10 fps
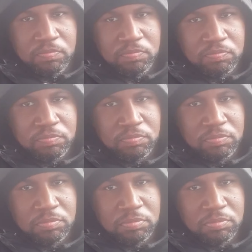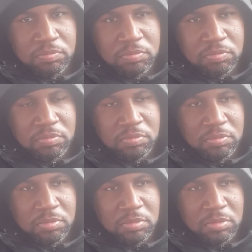
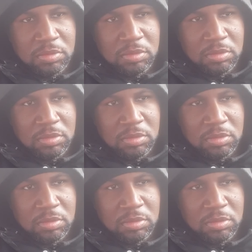(no one is talking)